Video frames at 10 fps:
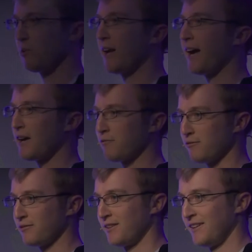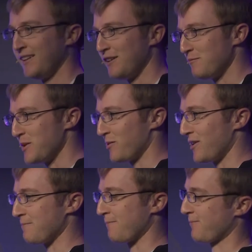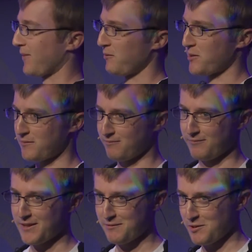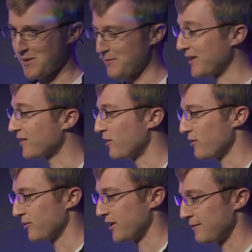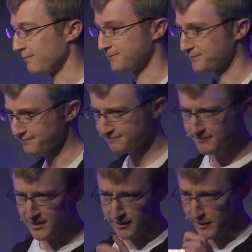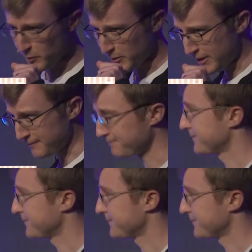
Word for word: and a half of misery, which many of you may be going through today. I hope not.